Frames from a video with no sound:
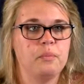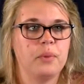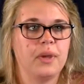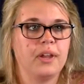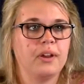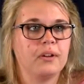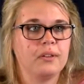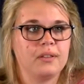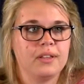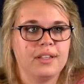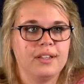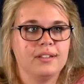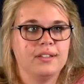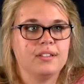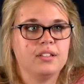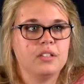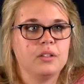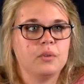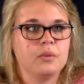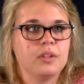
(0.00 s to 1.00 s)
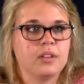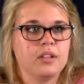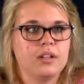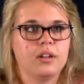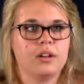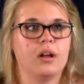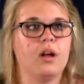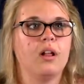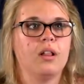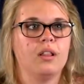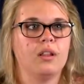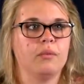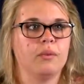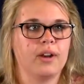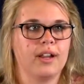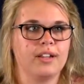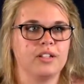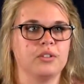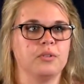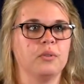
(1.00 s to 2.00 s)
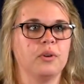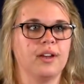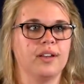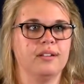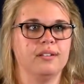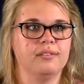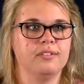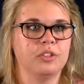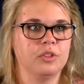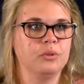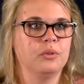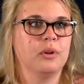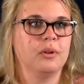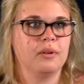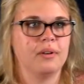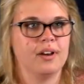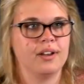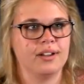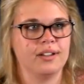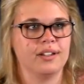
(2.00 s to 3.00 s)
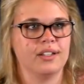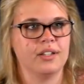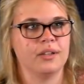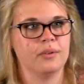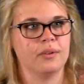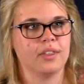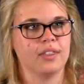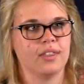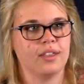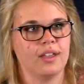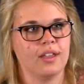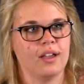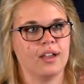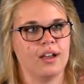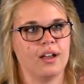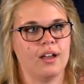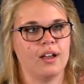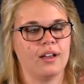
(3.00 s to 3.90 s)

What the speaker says: barely deal with it at all, and when I do know how to deal with it.